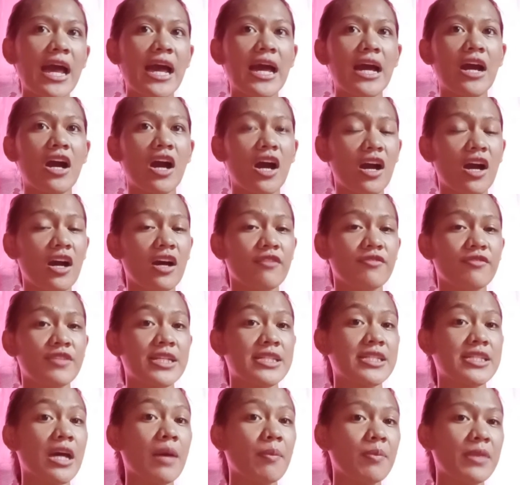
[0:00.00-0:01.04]
of the
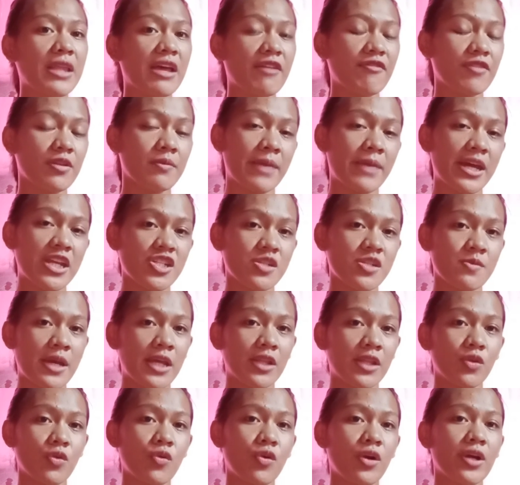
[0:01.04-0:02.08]
top level
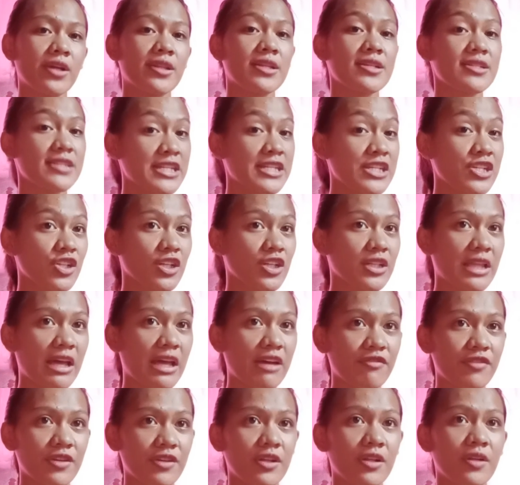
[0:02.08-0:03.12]
management or the senior
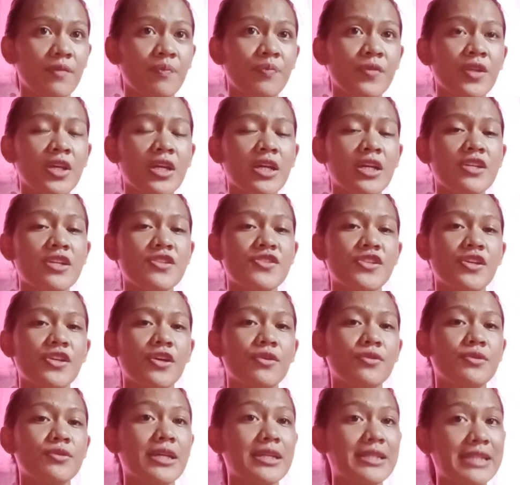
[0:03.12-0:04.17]
level.
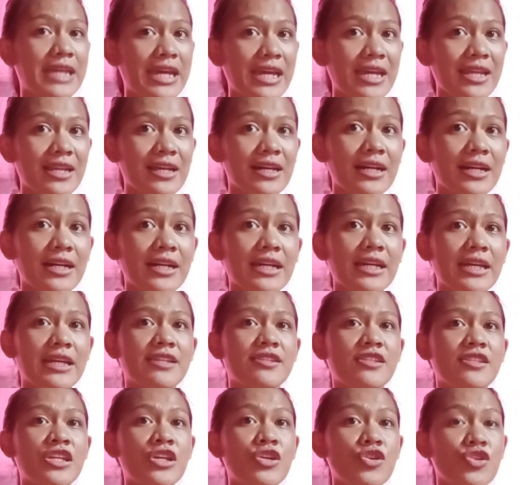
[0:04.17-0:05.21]
So the data
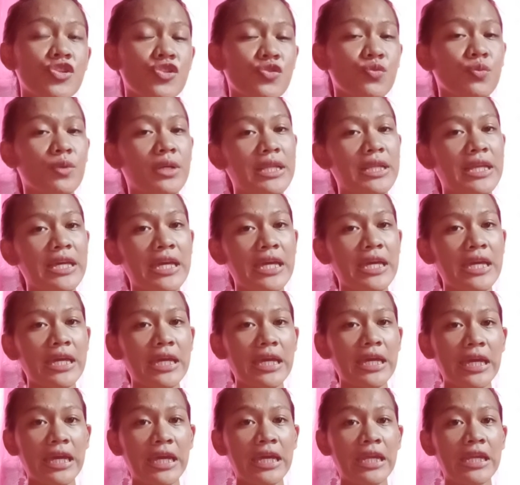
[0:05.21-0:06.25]
is usually
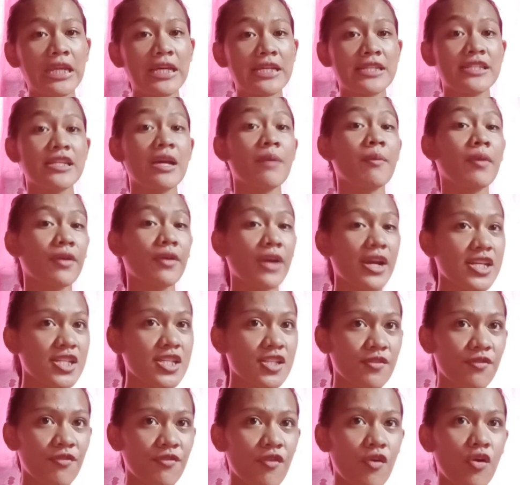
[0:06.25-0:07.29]
in a
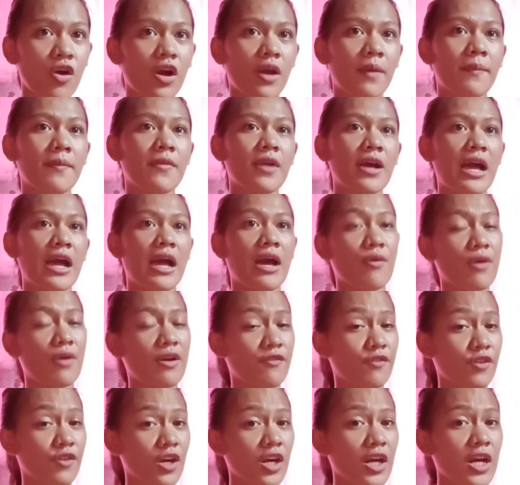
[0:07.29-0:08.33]
summarized form.
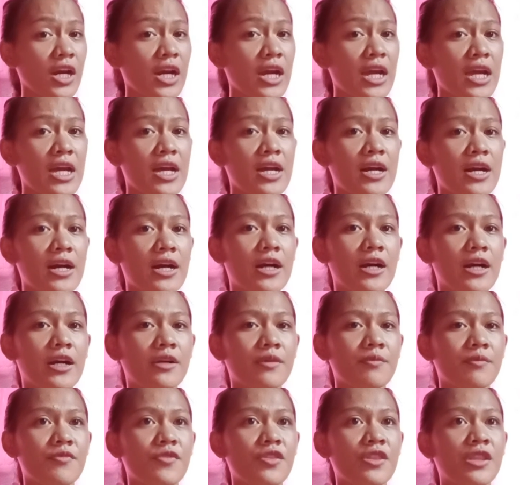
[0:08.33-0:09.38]
However,
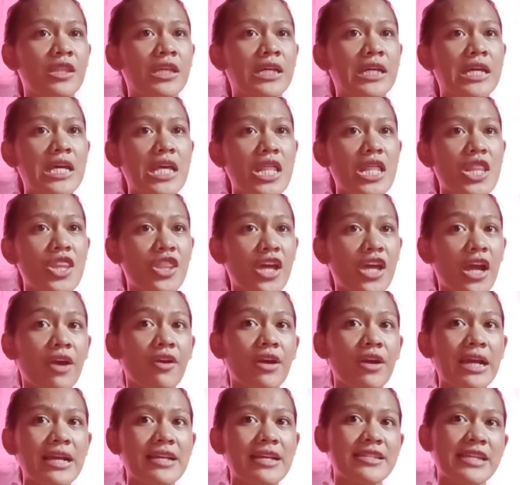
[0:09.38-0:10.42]
there
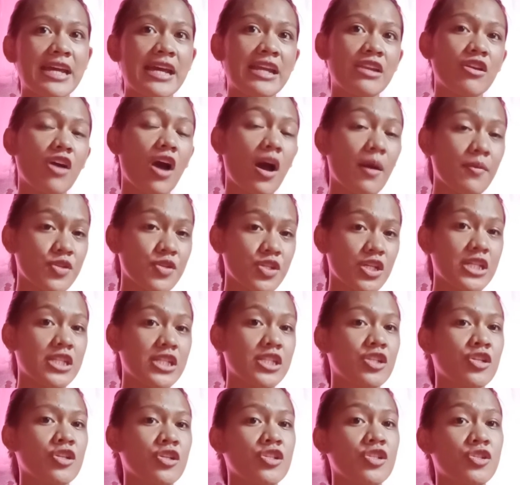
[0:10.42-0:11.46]
is an option
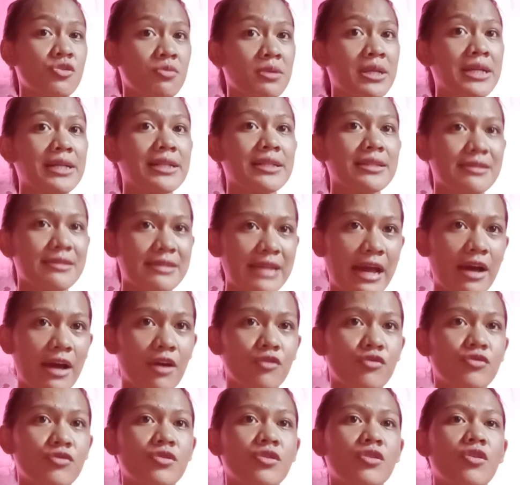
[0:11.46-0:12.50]
to drill
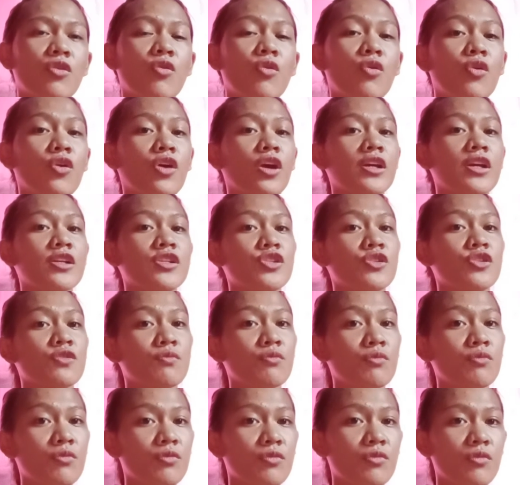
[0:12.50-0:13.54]
down or
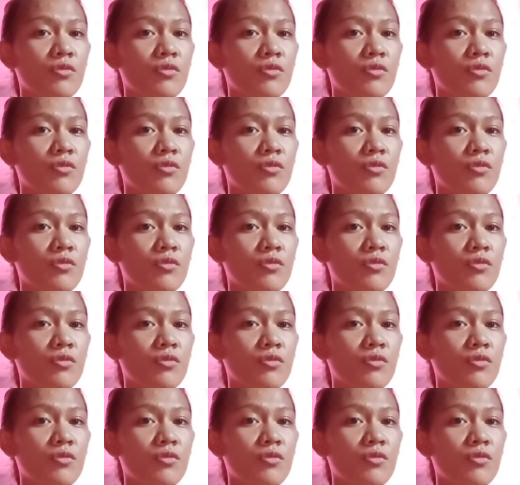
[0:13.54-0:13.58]
to